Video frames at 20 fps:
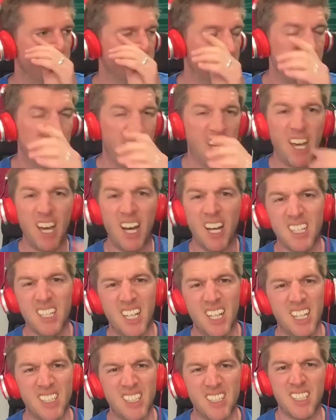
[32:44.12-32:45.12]
Yeah,
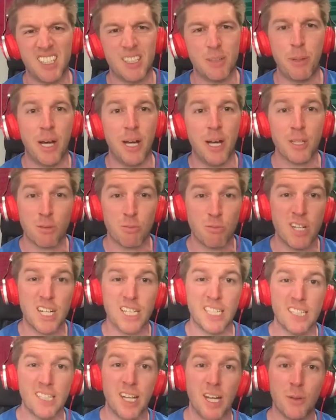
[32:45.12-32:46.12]
I think the bar's
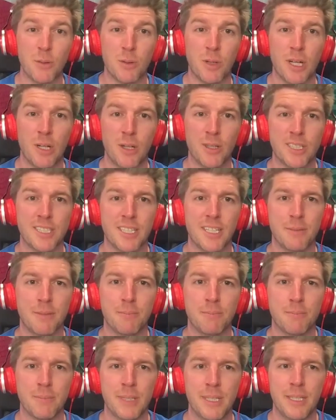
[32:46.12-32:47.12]
really low a lot of the
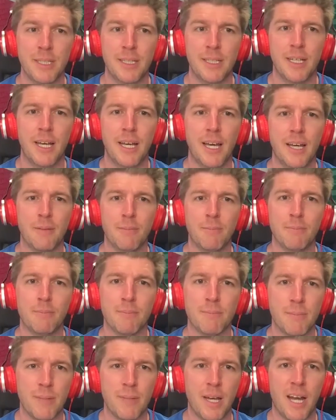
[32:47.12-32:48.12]
time. And
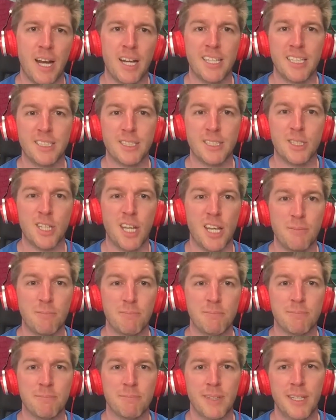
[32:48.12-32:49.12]
I think it's a
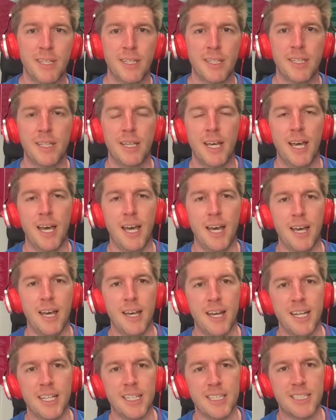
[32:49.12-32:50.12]
shame.
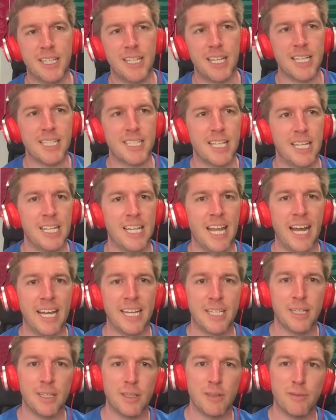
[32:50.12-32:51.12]
And it's a
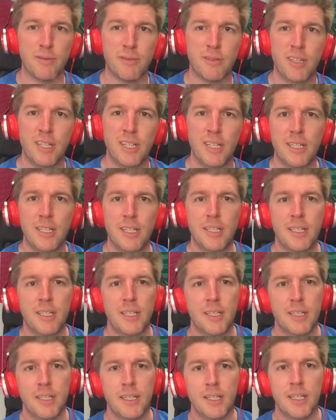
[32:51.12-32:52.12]
lack of
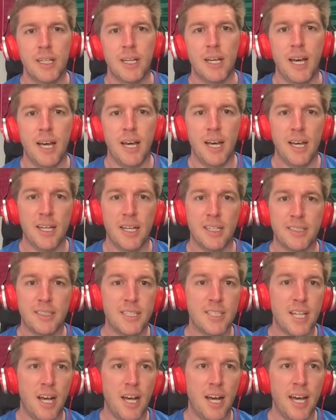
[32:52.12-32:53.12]

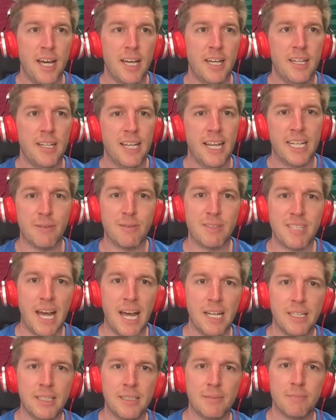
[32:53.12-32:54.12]
desire, lack of
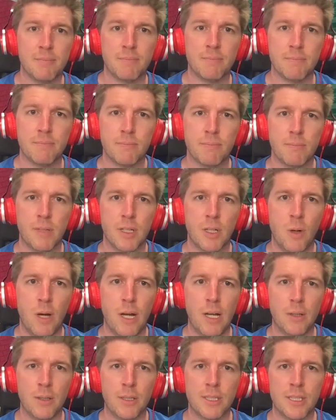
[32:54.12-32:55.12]
talent quite
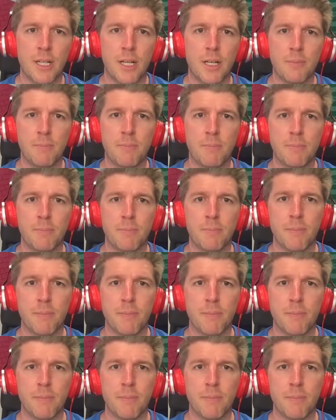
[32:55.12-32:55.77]
a lot of the time.